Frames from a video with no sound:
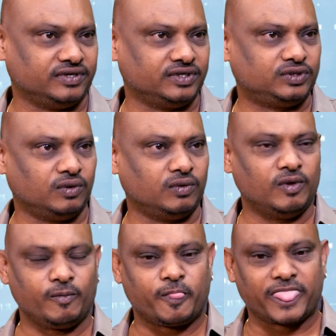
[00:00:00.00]
So,
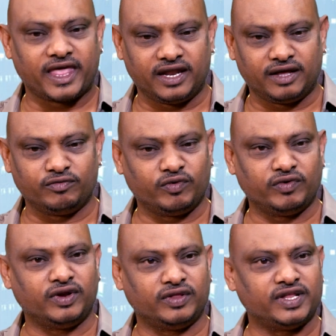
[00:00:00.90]
and
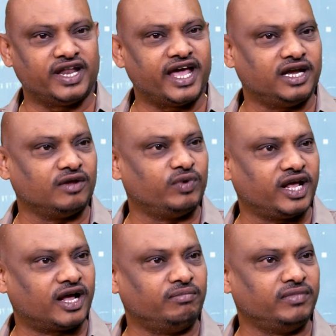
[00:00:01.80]
in the night when I
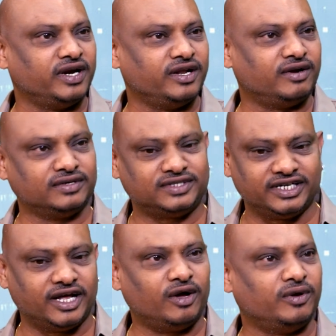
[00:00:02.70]
come and sit
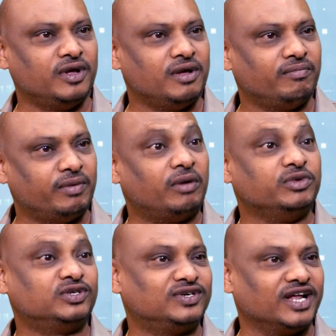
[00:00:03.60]
down, my mom
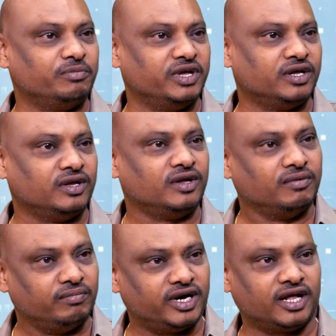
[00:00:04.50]
used to tell me,
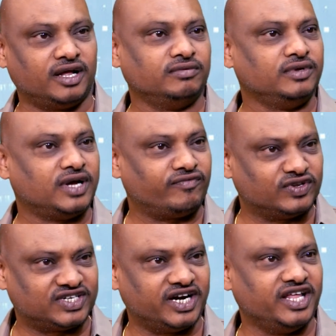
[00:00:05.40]
"Beta, you have to
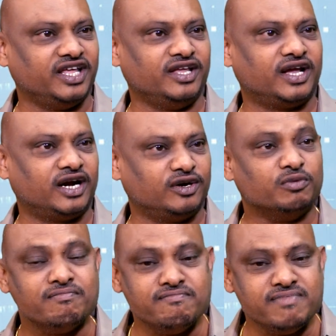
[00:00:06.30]
study. You got to do
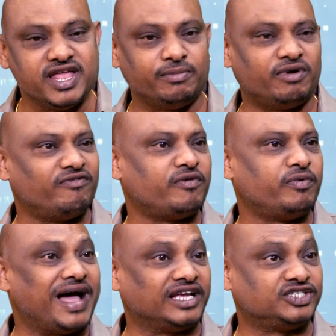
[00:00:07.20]
minimum of
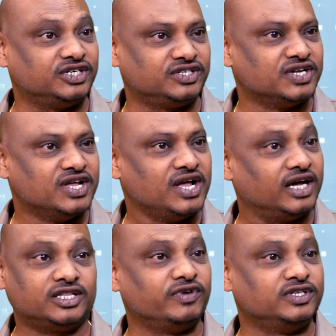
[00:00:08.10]
masters,
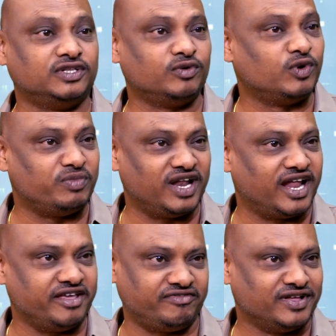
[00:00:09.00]
otherwise there won't be
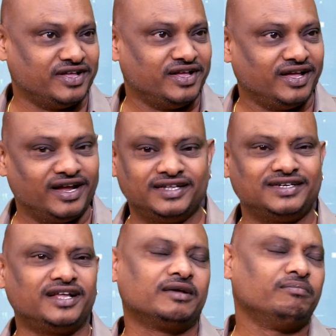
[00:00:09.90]
life." And I said,
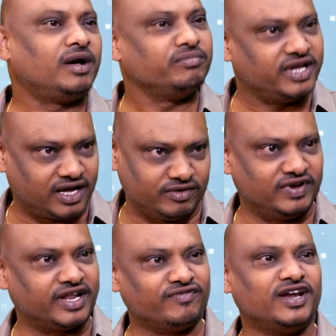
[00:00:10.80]
like, "Mom, yeah, I
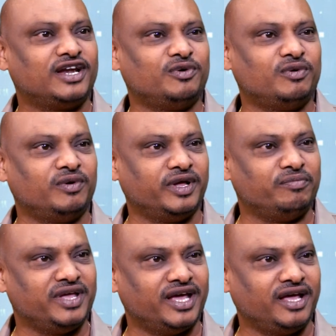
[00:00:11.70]
will definitely do
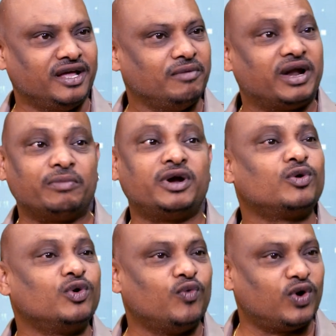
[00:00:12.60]
MBA, but I'm not
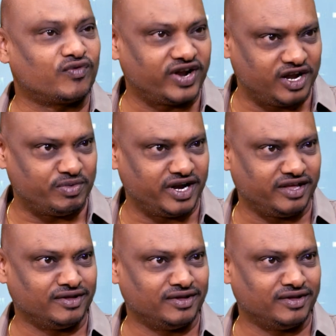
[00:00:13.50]
going to work for anybody."